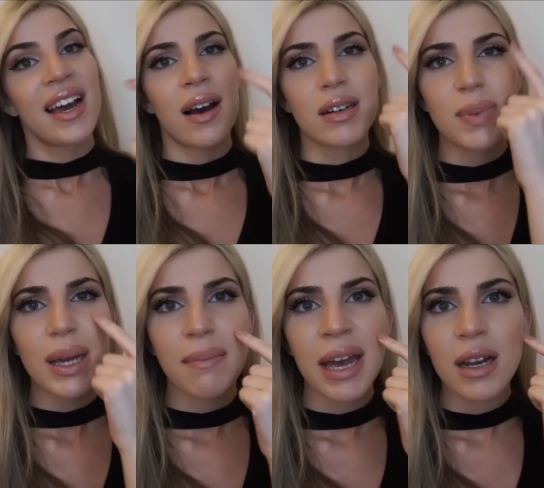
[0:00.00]
I was
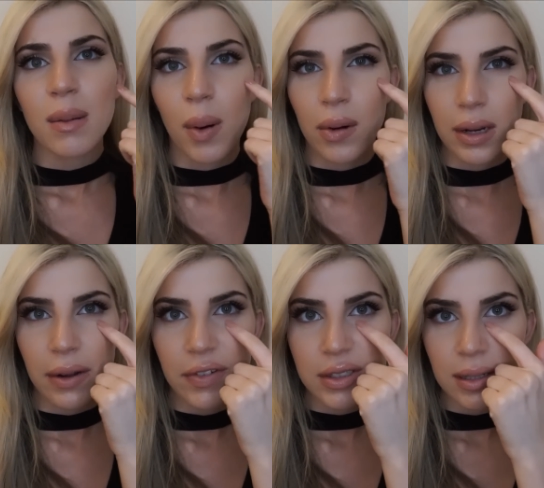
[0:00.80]
putting makeup on,
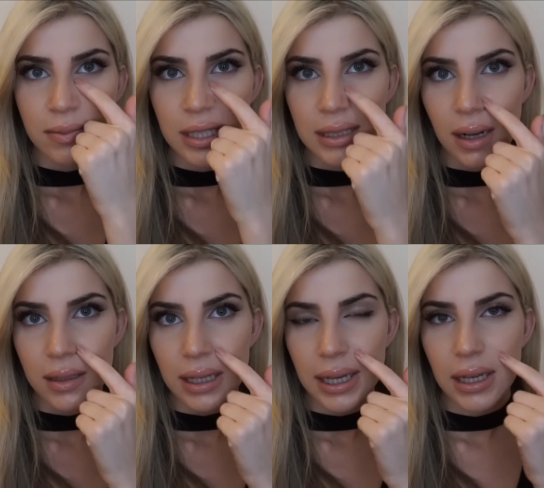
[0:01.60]
and for some reason
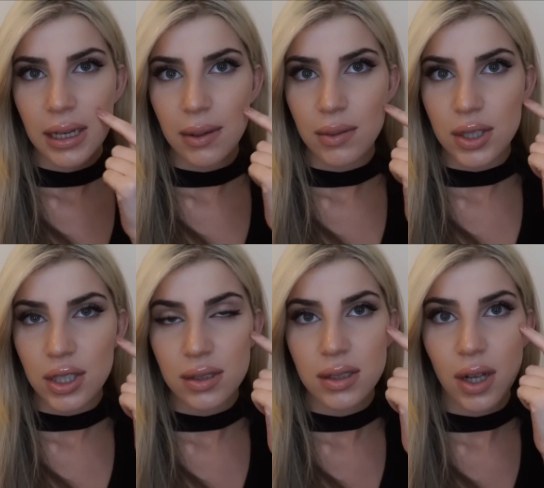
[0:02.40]
under here it was
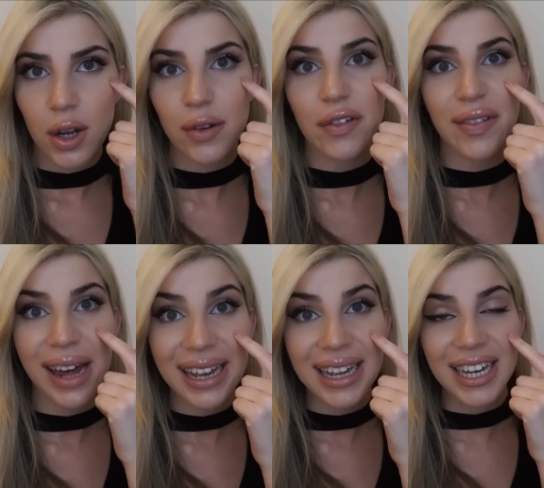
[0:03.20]
just so
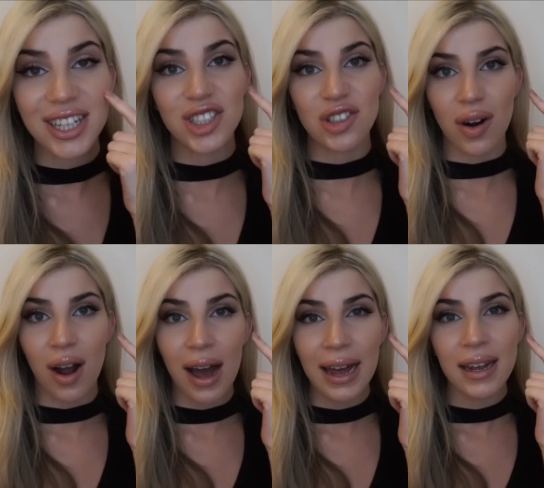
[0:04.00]
flaky and
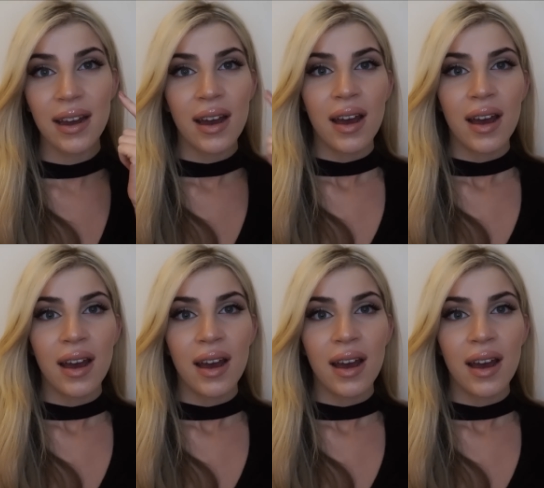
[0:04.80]
dry.